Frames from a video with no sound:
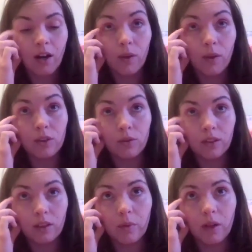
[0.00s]
what do you
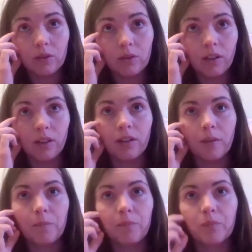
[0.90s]
think about
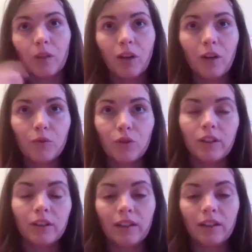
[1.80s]
how
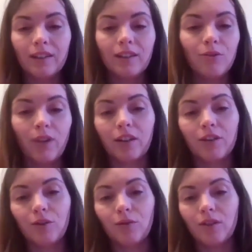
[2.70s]
usually clients
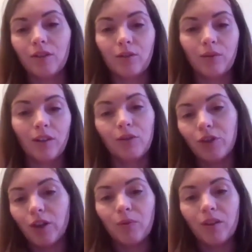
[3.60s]
react to this? So can you
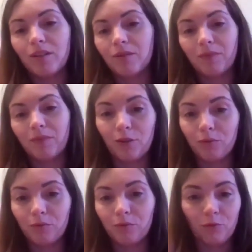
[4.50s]
share with us, I
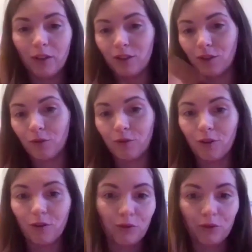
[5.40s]
know, one
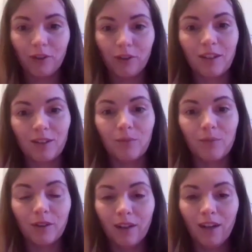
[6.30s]
story of your
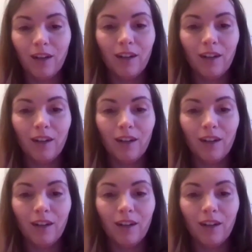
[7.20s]
customer?